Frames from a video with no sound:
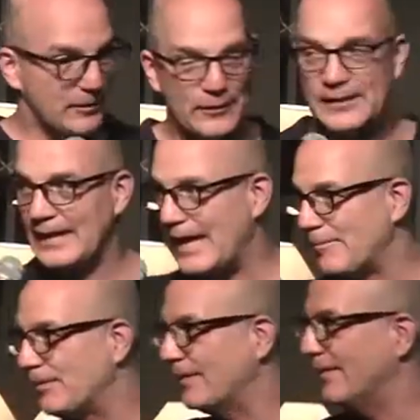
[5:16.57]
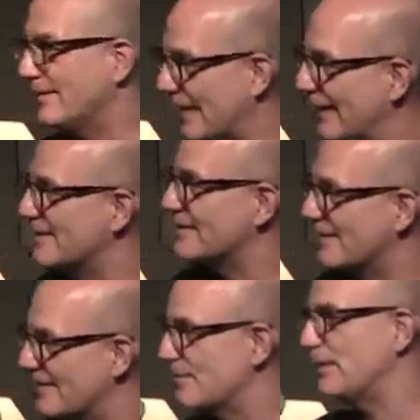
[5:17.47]
and they're clapping and
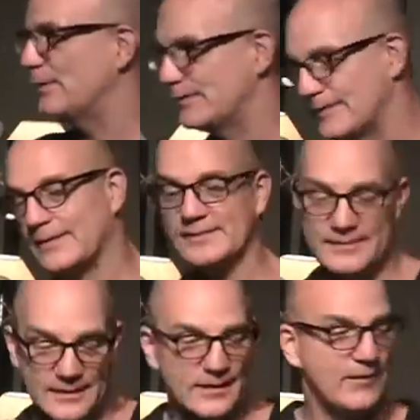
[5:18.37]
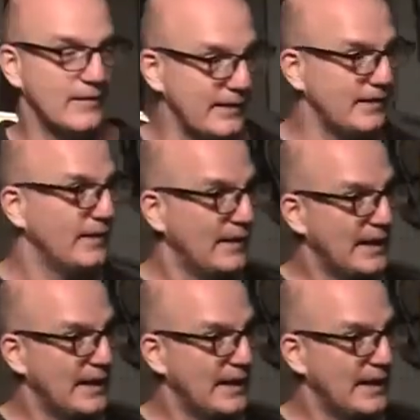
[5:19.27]
dancing to the music. It's like, all right.